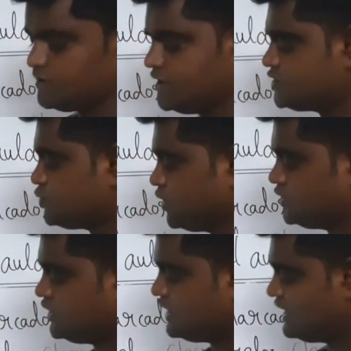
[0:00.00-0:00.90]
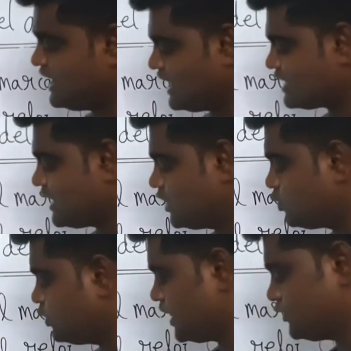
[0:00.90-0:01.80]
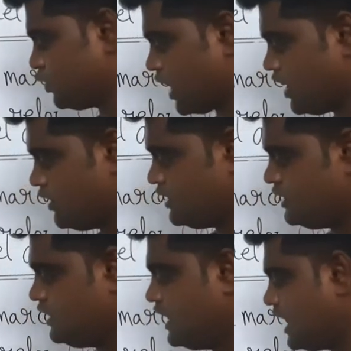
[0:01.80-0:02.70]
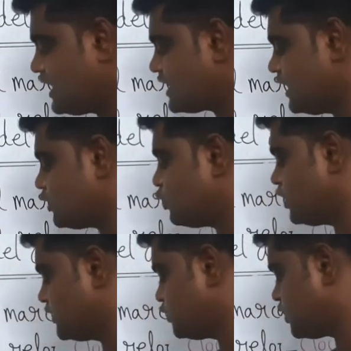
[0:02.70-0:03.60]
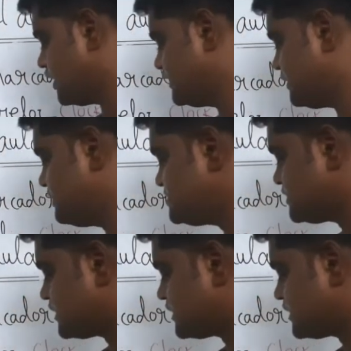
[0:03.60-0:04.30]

Next word, la calculadora, la calculadora, that means